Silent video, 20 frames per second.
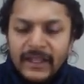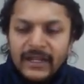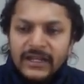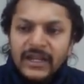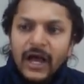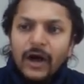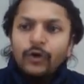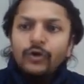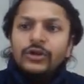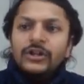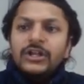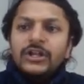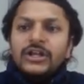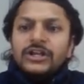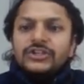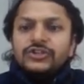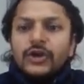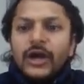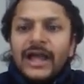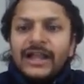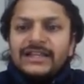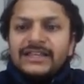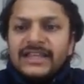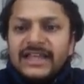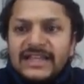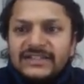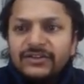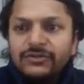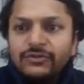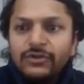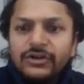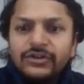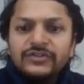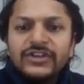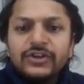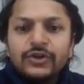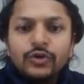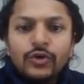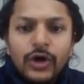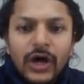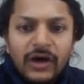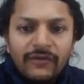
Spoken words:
Now, so at t is equal to zero,